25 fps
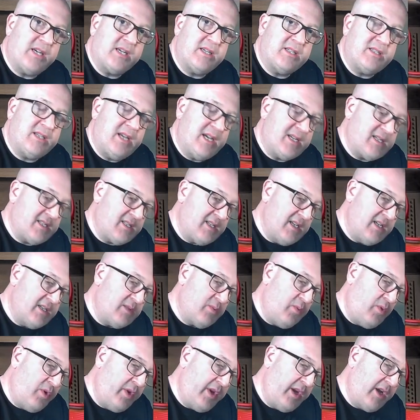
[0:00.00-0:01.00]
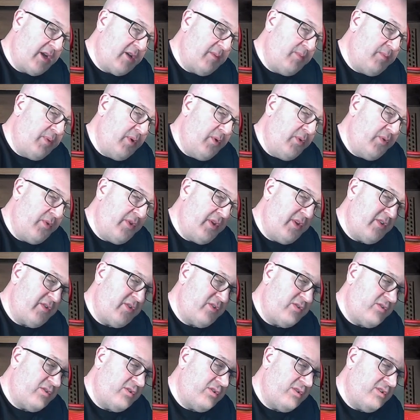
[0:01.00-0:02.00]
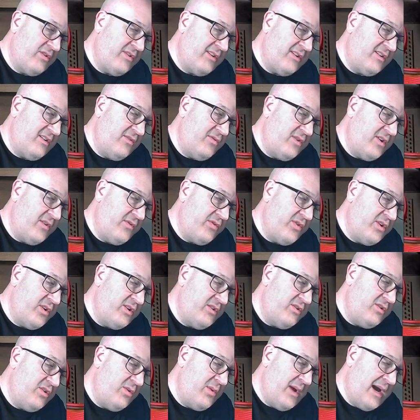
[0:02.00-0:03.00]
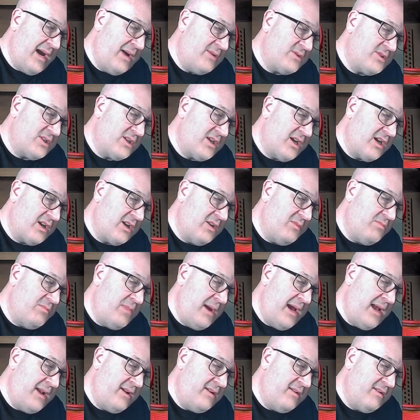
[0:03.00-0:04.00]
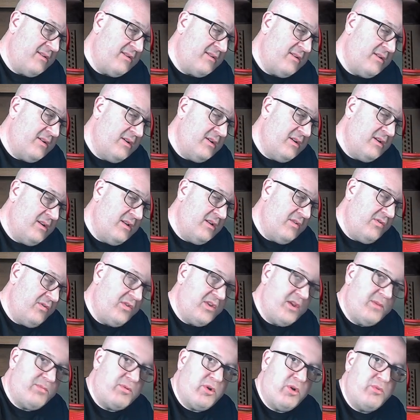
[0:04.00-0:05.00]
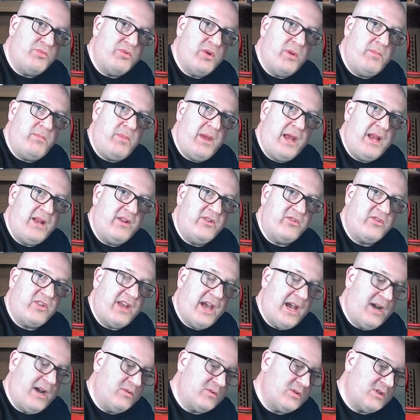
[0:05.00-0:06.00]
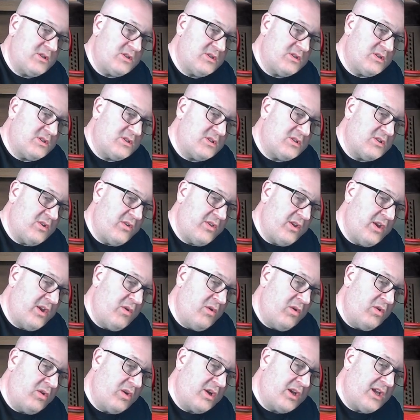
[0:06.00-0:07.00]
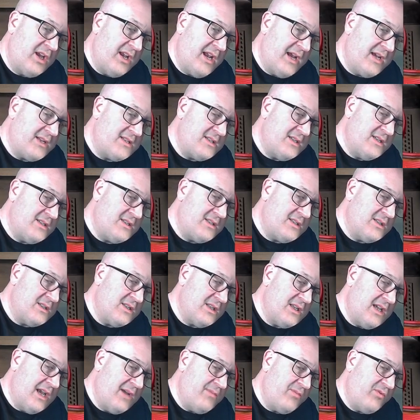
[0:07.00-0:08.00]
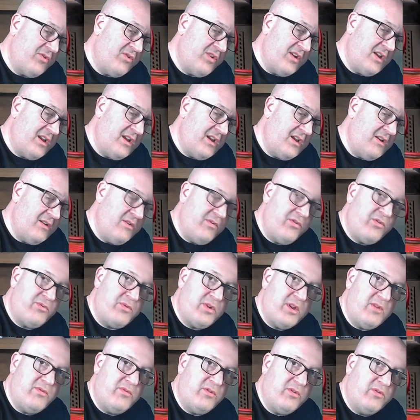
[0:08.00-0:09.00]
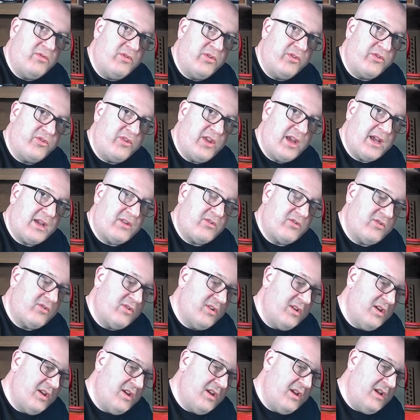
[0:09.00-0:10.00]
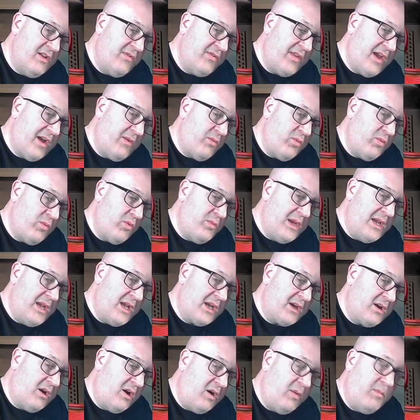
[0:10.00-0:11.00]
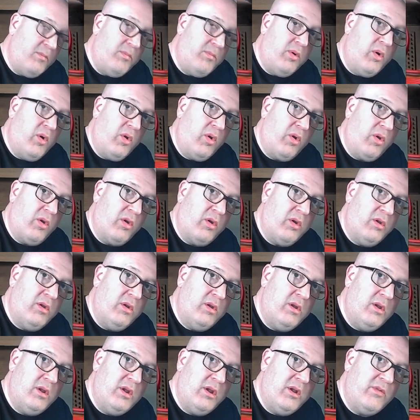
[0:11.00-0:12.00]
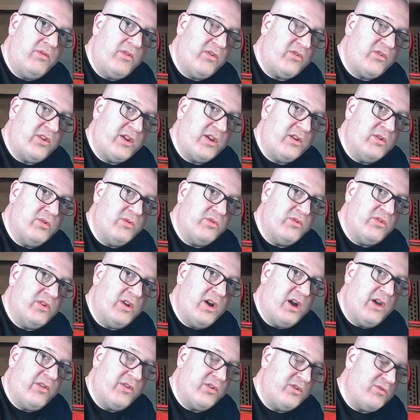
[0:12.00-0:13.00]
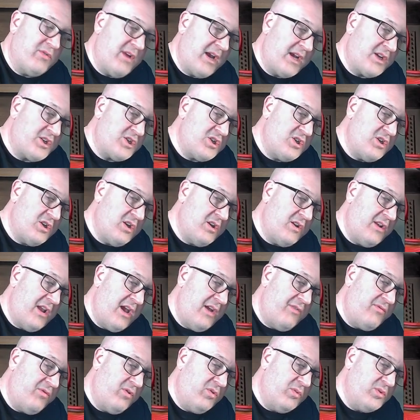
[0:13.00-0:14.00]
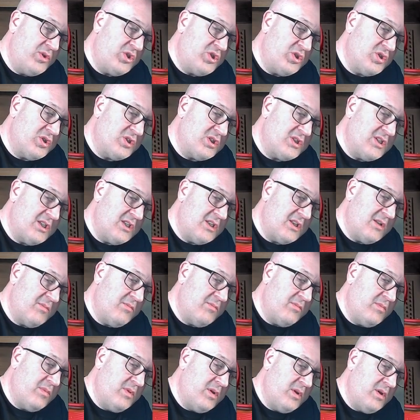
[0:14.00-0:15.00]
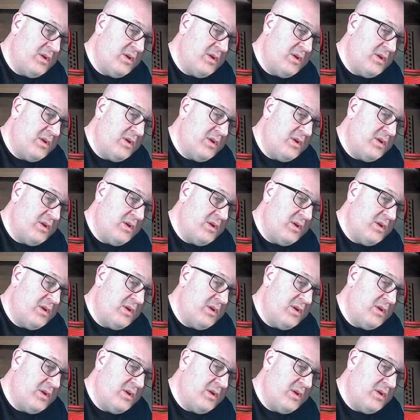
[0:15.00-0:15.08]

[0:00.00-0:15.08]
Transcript: I could test this. One, I could pull this 6532 out and I could bend the appropriate pins out so they're no longer connected to the MC3446. That will mean it can't pull the signals in either direction, and therefore we should see them